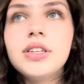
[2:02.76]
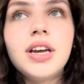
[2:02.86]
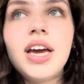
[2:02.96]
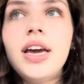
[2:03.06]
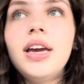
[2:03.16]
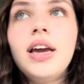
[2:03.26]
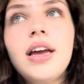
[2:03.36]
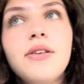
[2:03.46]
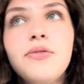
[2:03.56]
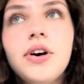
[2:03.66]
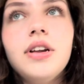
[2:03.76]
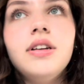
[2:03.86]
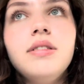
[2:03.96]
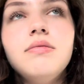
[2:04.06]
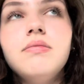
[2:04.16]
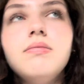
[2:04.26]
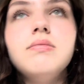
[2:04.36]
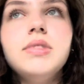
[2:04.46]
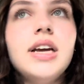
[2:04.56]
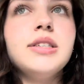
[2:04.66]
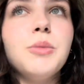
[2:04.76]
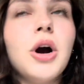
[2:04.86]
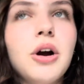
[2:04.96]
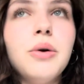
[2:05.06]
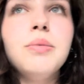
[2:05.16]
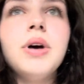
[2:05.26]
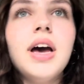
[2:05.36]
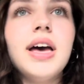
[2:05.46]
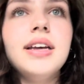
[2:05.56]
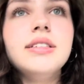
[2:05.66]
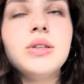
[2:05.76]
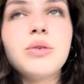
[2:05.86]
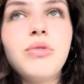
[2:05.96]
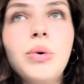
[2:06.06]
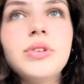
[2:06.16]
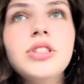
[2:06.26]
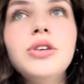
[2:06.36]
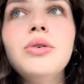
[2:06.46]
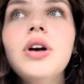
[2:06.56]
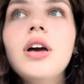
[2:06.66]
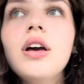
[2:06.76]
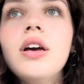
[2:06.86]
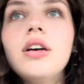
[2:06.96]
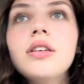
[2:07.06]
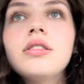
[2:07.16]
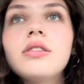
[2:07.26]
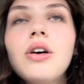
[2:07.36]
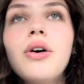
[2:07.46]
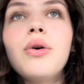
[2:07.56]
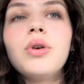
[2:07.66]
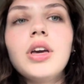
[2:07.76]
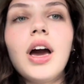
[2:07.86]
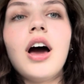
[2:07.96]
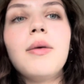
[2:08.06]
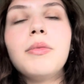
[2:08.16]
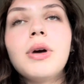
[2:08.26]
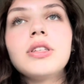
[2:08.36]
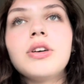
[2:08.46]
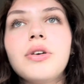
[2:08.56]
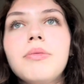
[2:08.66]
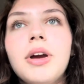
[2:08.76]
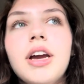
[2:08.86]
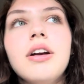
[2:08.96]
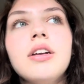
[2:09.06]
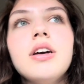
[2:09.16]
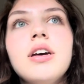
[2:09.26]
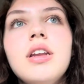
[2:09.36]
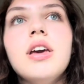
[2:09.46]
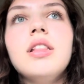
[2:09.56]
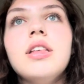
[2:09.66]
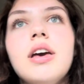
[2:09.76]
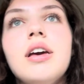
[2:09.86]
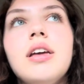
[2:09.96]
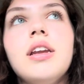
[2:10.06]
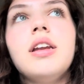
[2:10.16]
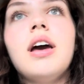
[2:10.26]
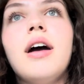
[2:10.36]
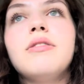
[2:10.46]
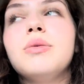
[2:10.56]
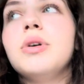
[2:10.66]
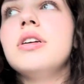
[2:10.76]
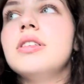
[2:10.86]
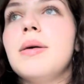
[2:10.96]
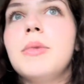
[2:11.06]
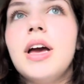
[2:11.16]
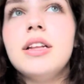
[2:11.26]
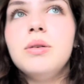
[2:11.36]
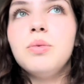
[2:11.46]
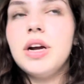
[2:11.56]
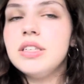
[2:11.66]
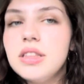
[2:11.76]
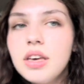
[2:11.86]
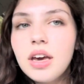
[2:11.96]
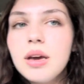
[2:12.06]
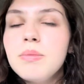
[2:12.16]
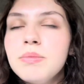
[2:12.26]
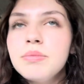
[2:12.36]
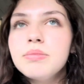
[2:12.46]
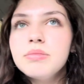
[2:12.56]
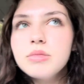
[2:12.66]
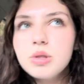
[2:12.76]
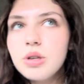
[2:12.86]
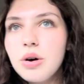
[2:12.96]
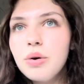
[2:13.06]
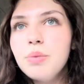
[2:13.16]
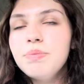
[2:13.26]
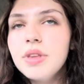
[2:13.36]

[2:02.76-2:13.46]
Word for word: day and a fun day tomorrow ahead to look forward to. So yeah, I'm about to go get my hair done and then afterwards I'm gonna head right to the game. So